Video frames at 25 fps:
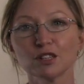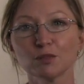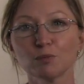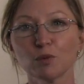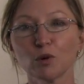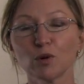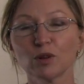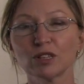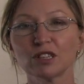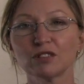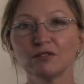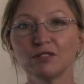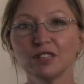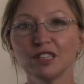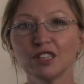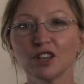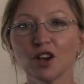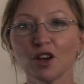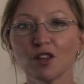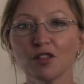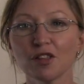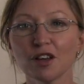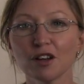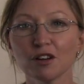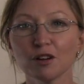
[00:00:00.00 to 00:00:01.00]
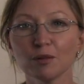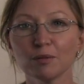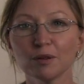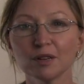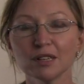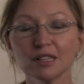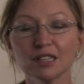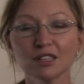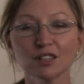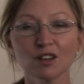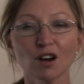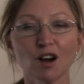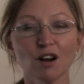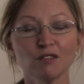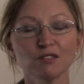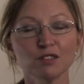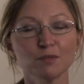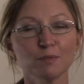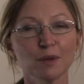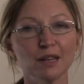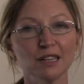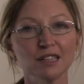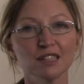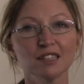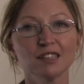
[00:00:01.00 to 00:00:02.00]
sports physiotherapist, I've
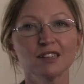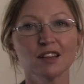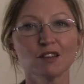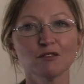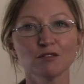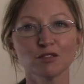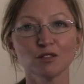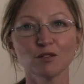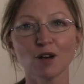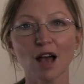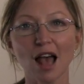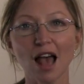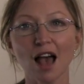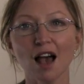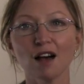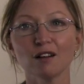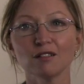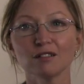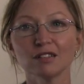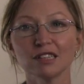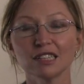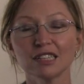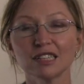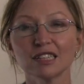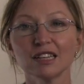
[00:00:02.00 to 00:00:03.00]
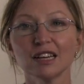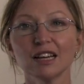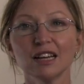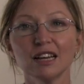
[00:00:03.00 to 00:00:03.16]
spent several hours,